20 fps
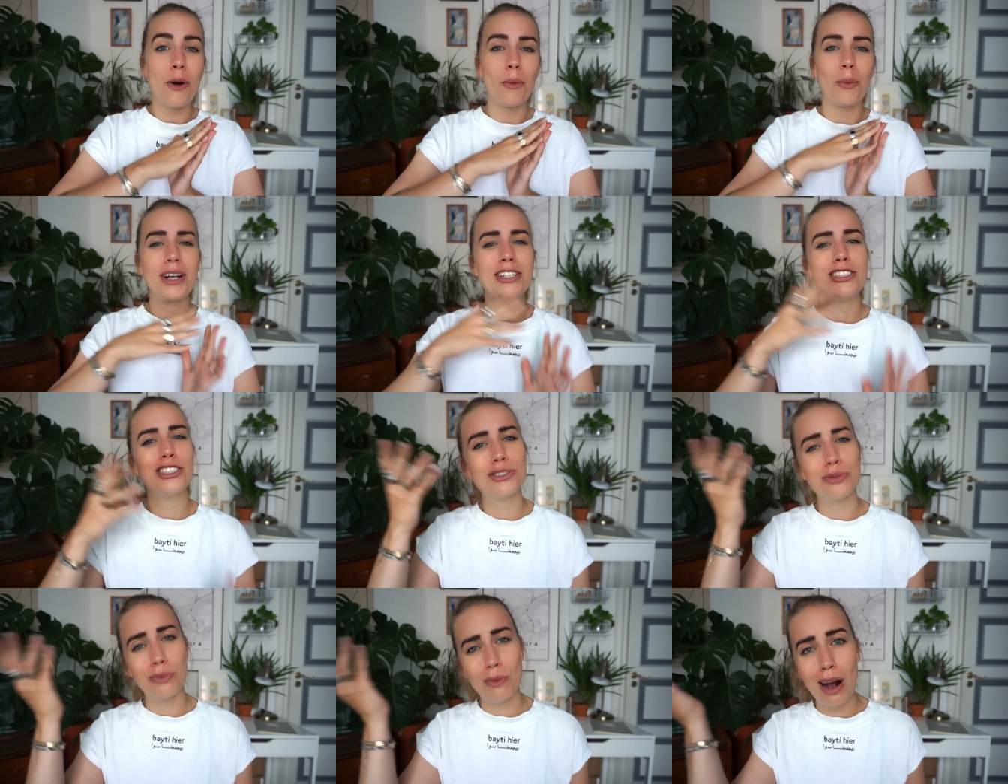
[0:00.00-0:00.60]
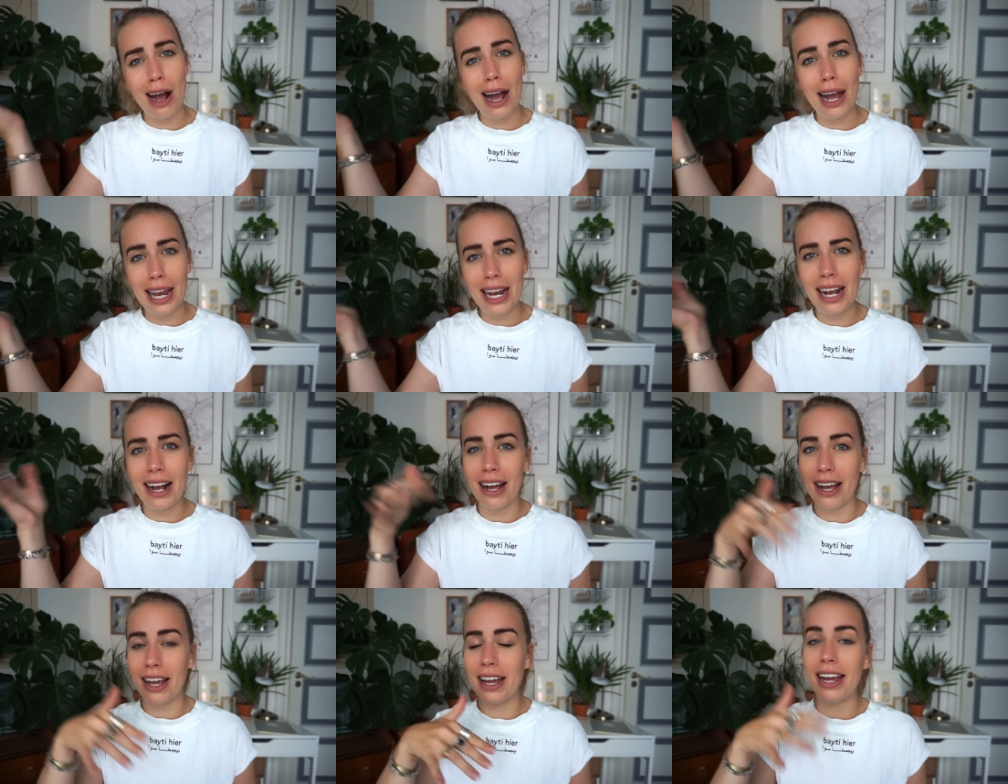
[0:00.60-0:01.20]
which is
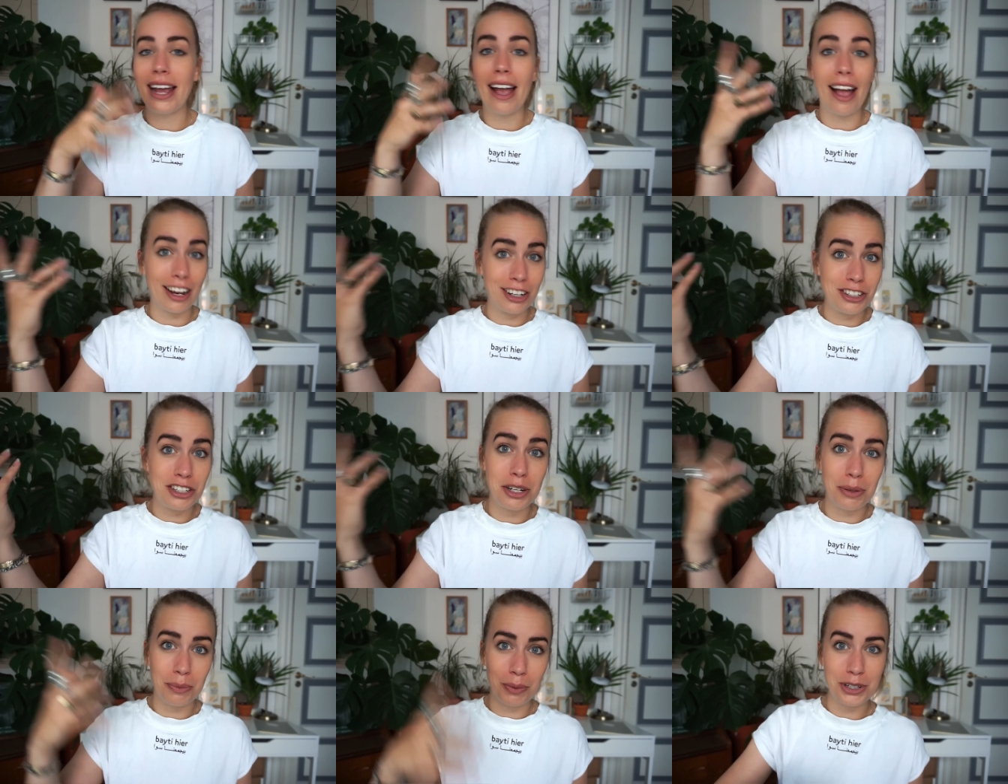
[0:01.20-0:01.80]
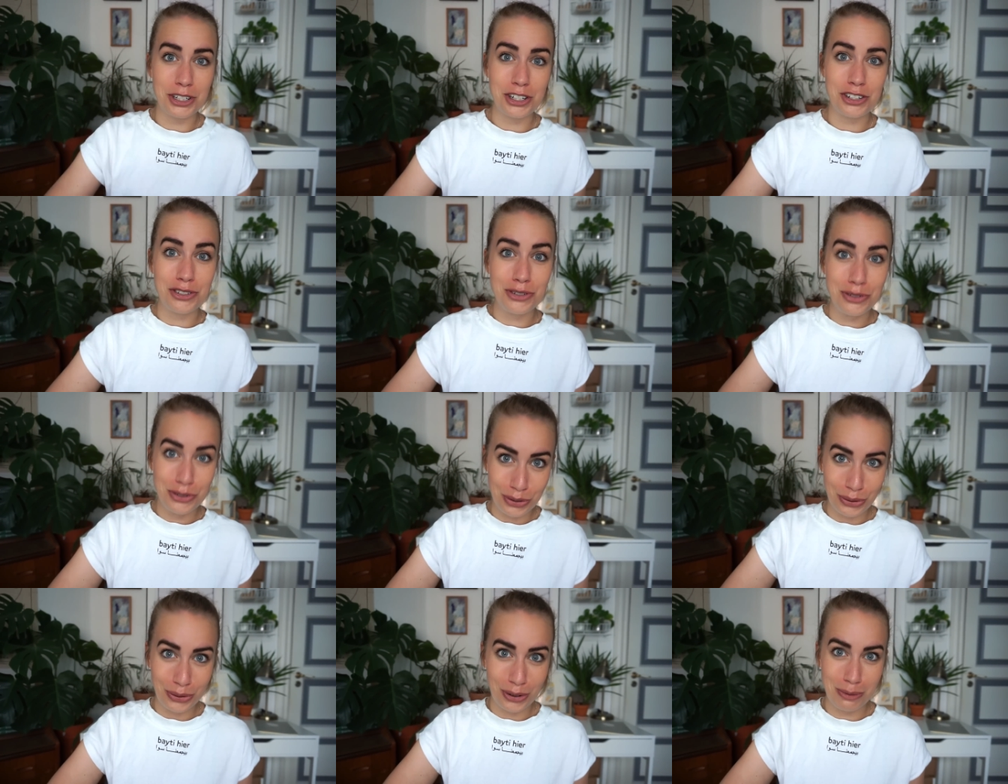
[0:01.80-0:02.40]
why I actually wanted
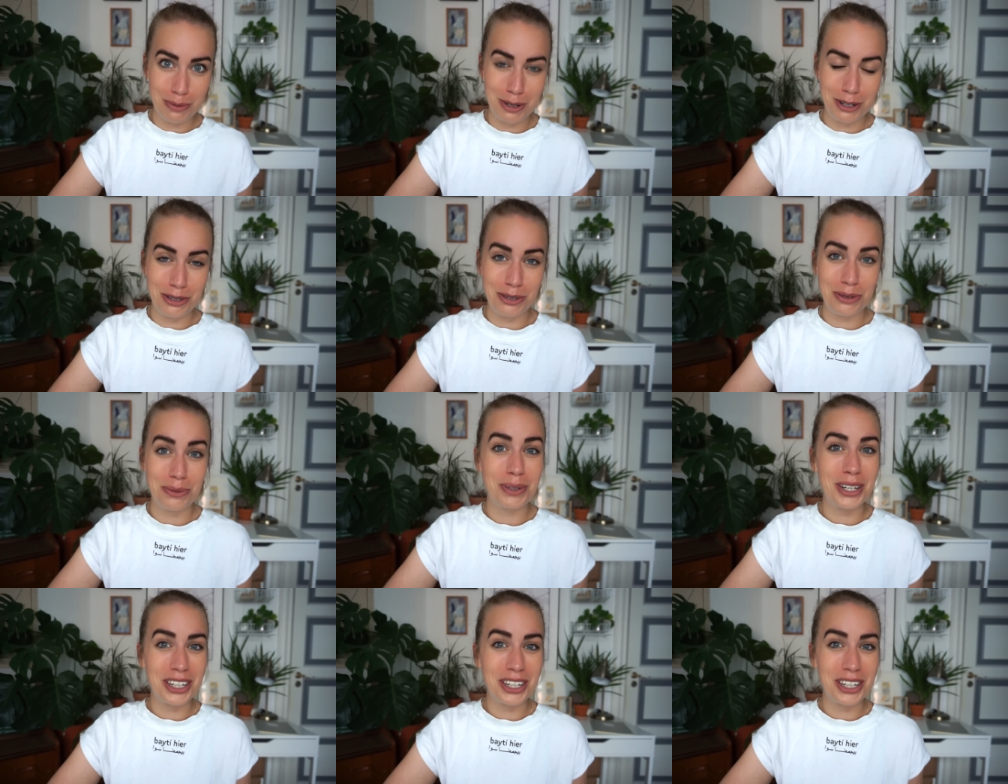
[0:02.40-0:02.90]
to talk about it.